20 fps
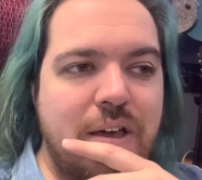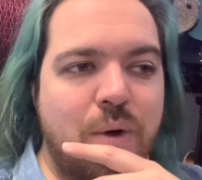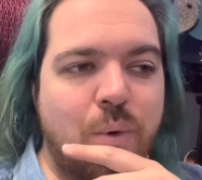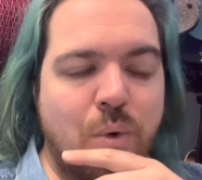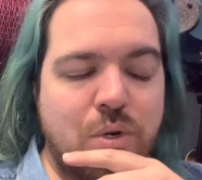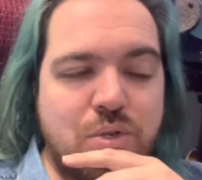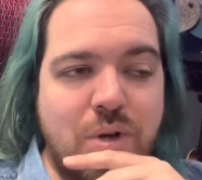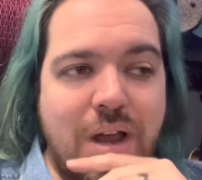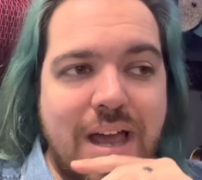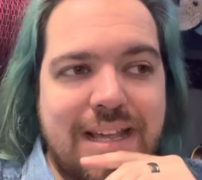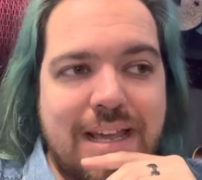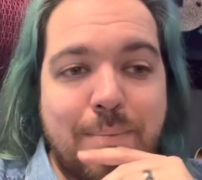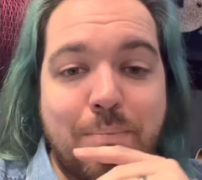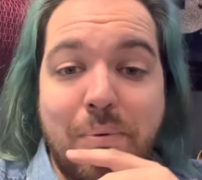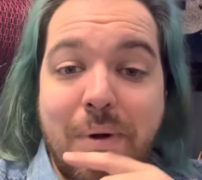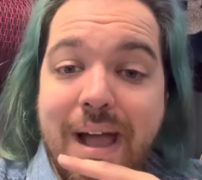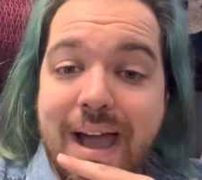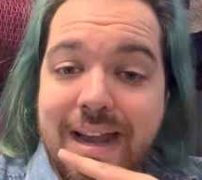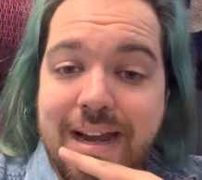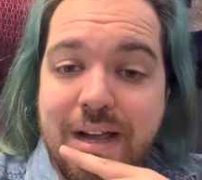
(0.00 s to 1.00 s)
we're trying to get
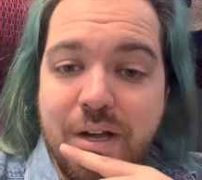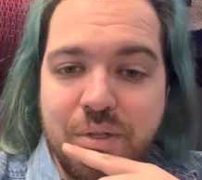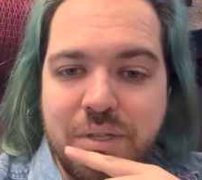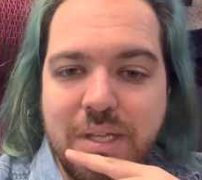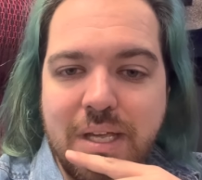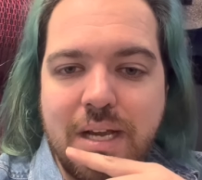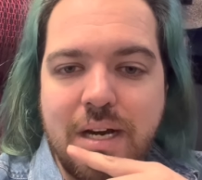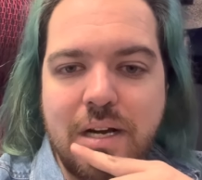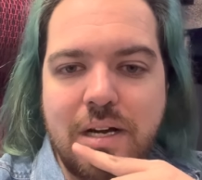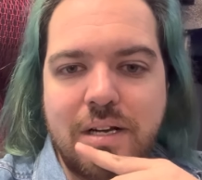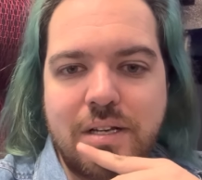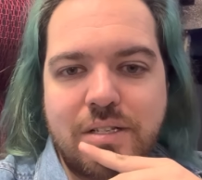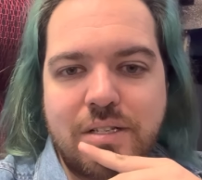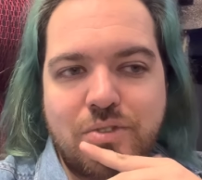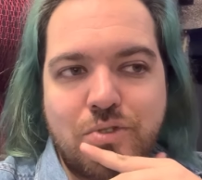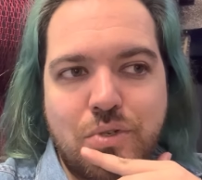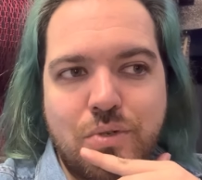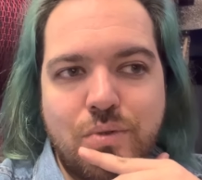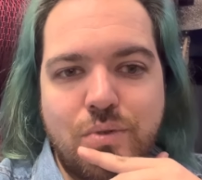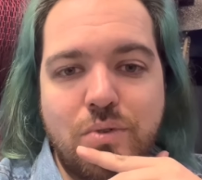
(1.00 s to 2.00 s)
Brad out there
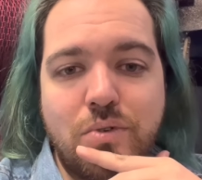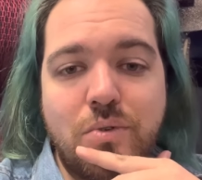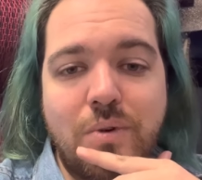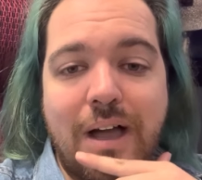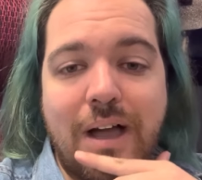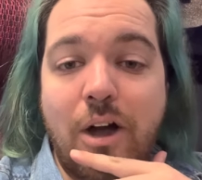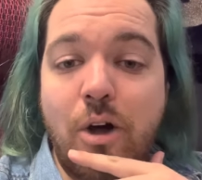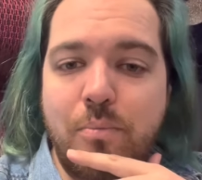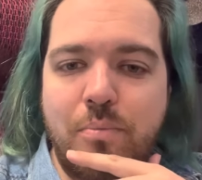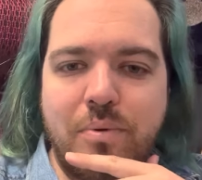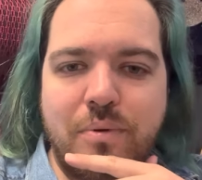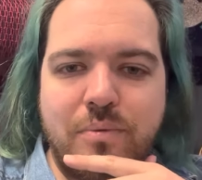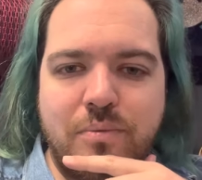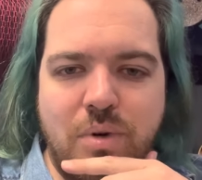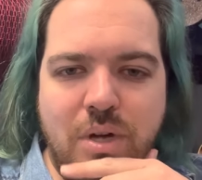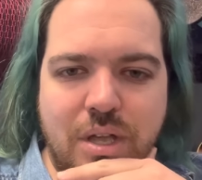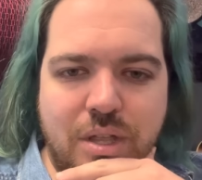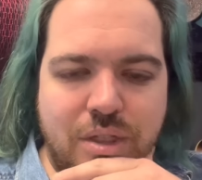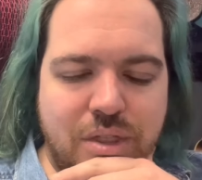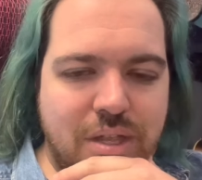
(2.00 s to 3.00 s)
to help
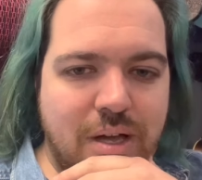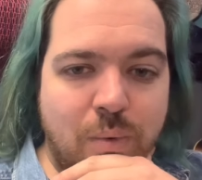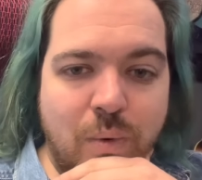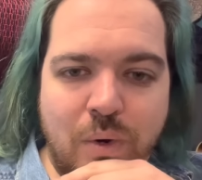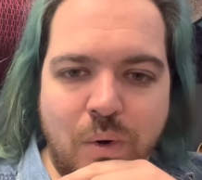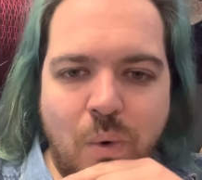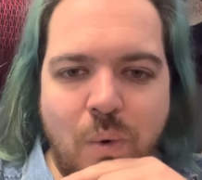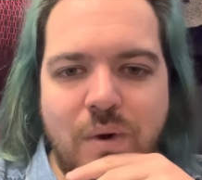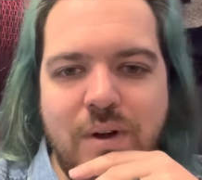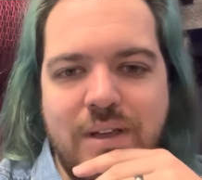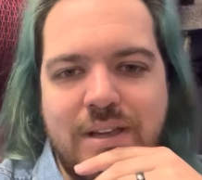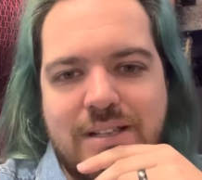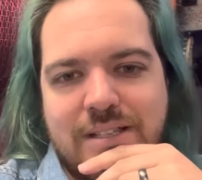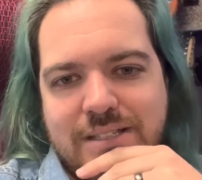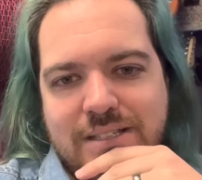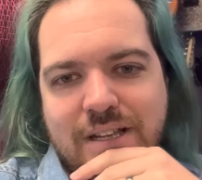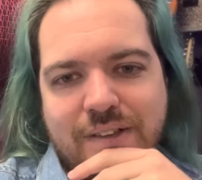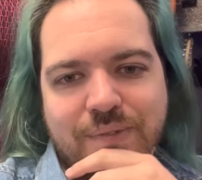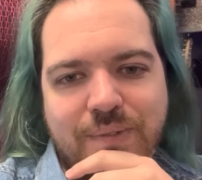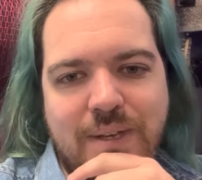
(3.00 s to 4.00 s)
with uh, recording and
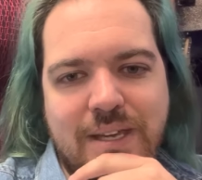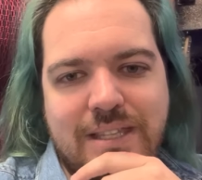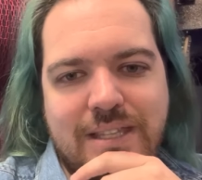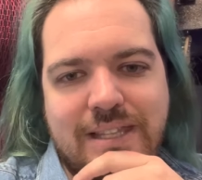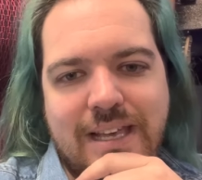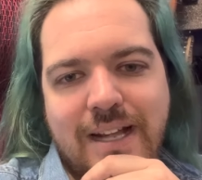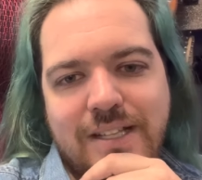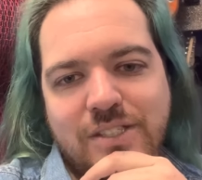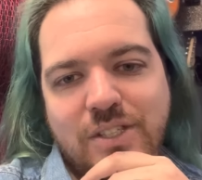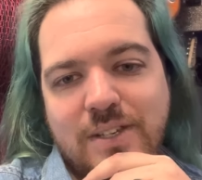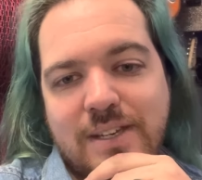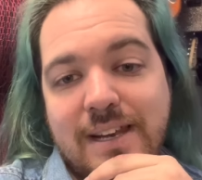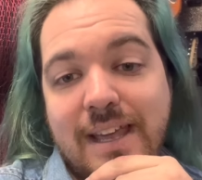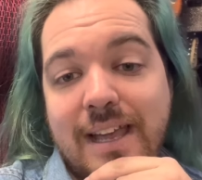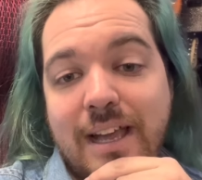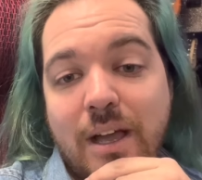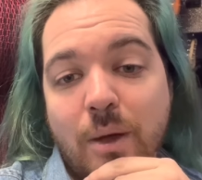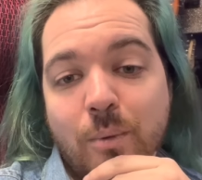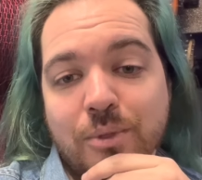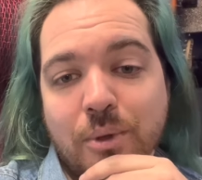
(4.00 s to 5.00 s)
stuff like that, so you can
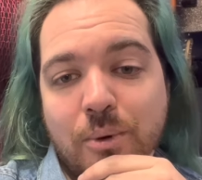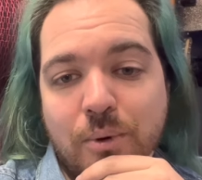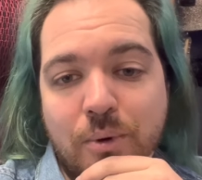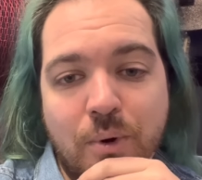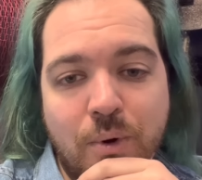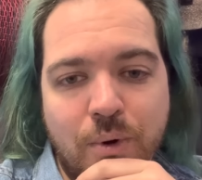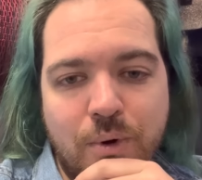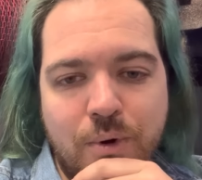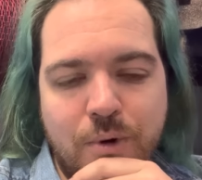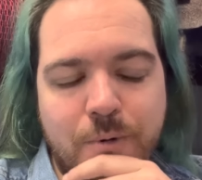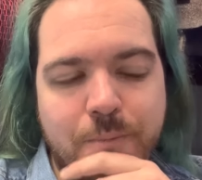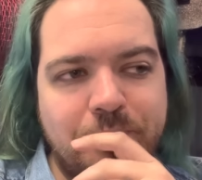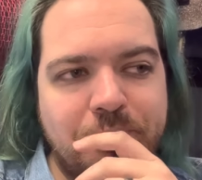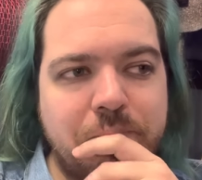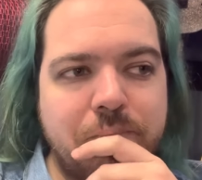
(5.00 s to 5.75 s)
hang out with the whole crew